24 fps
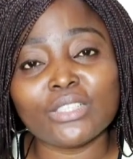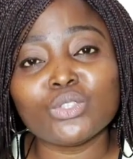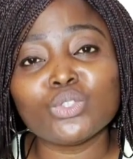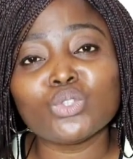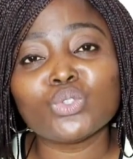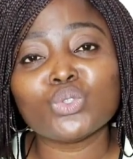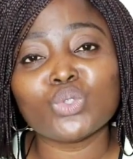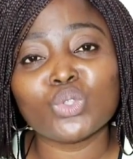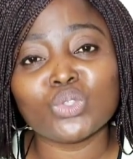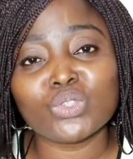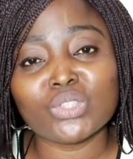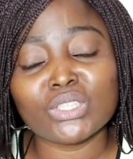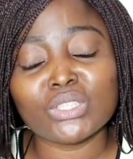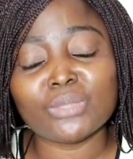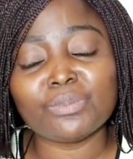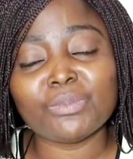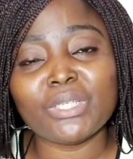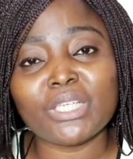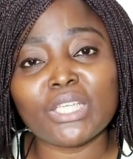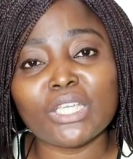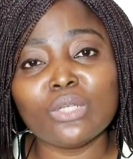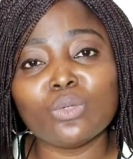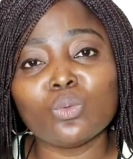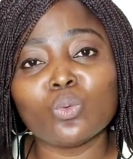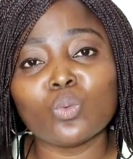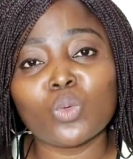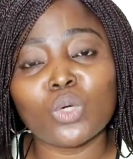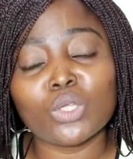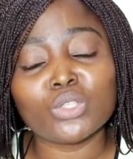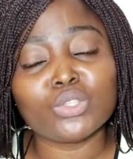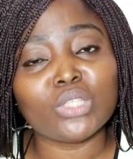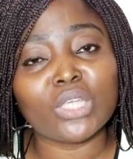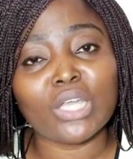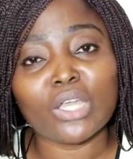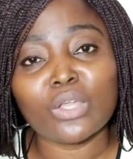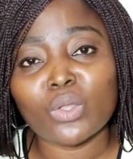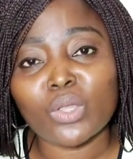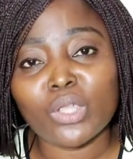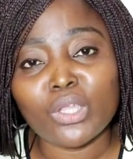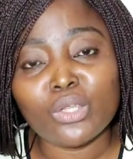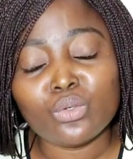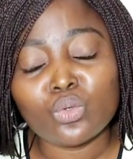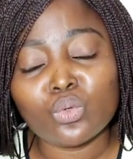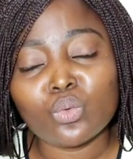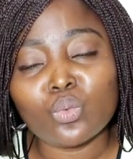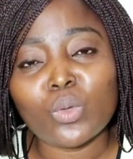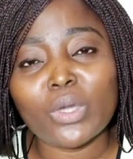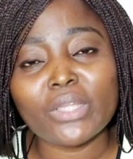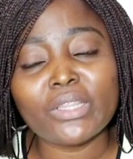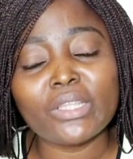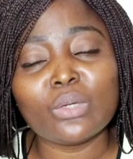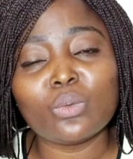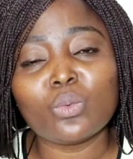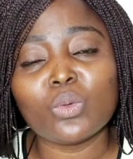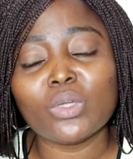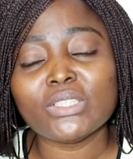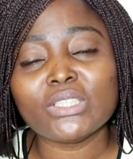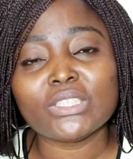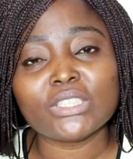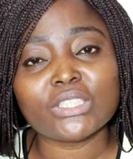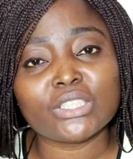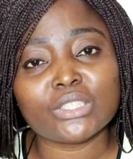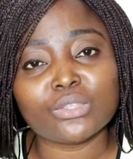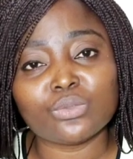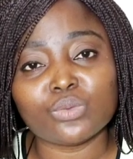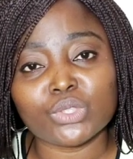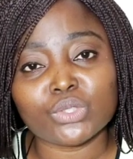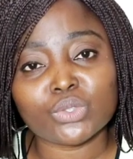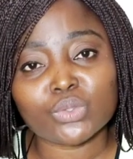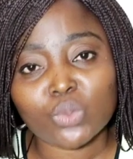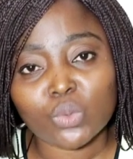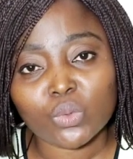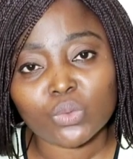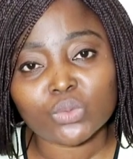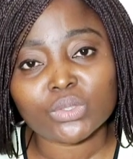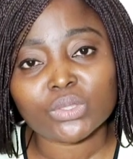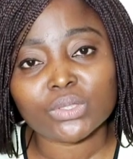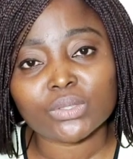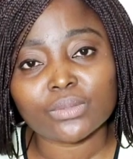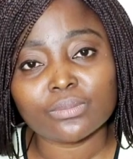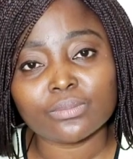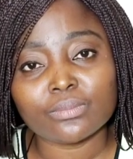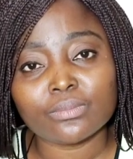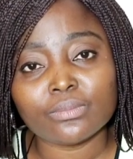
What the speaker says: so to speak, in what you are going through. What they want is the results.